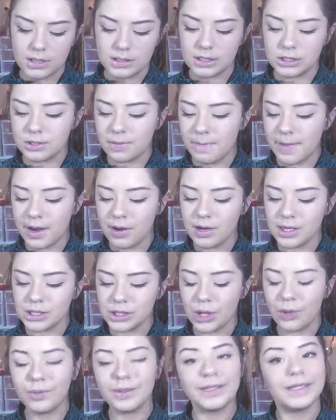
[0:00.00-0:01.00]
such a berry
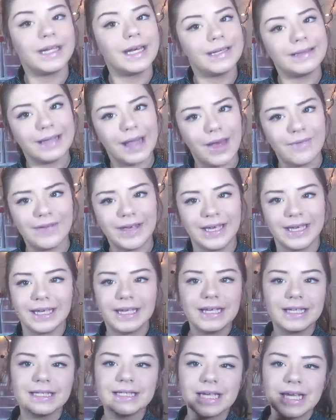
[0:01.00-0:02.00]
tone, and I love
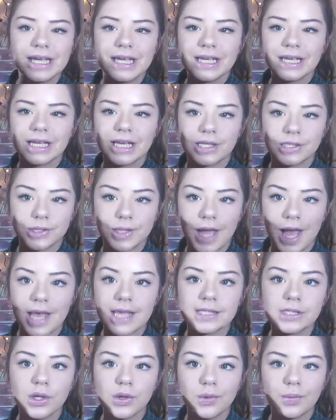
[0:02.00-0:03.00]
it. Cause you
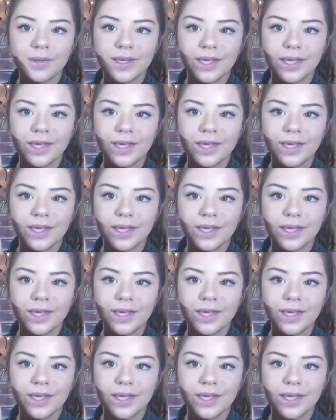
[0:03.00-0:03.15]
guys know